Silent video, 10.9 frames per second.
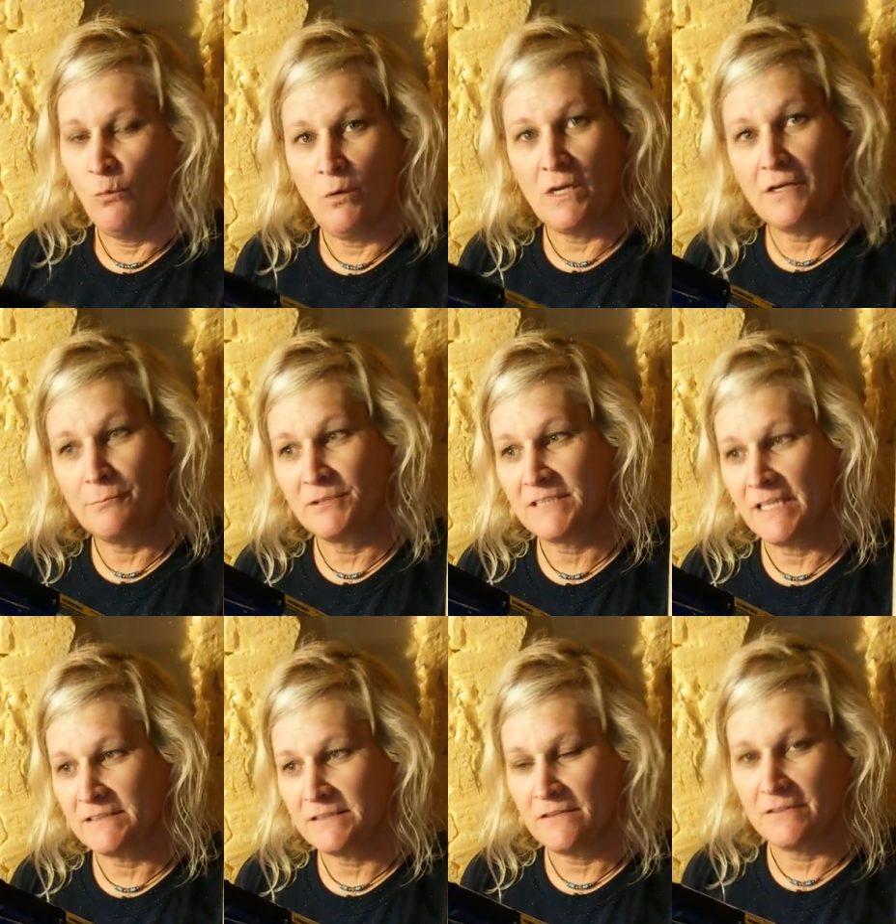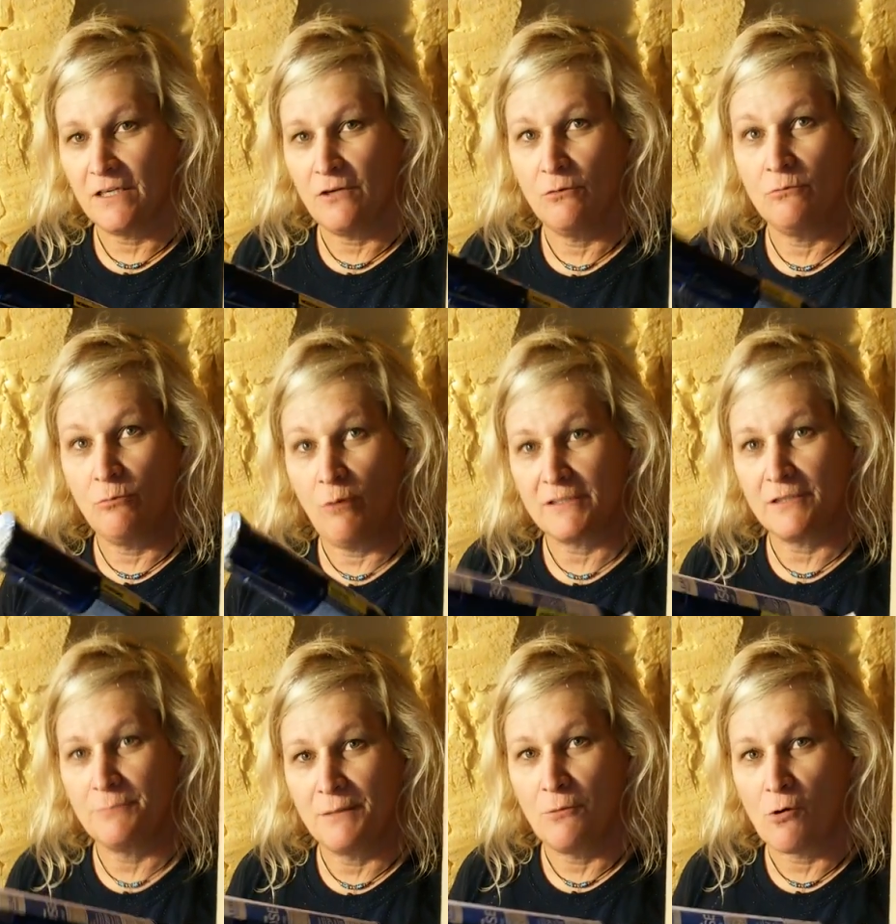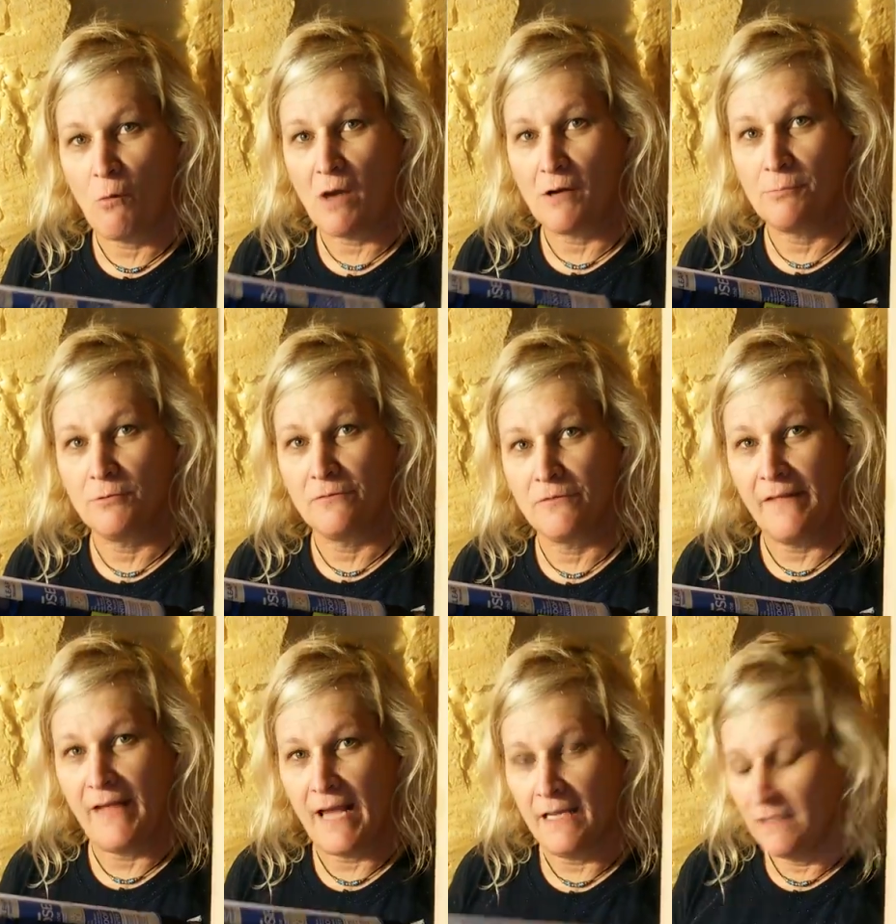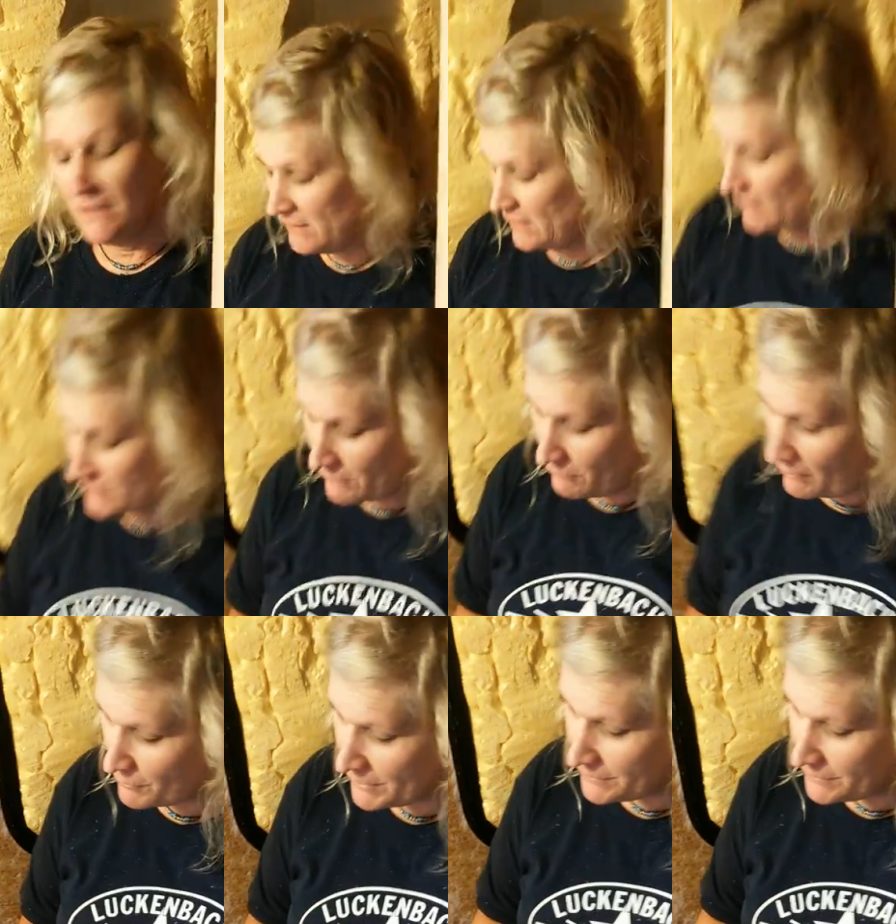100% silicone. What could be more waterproof than that? So what we're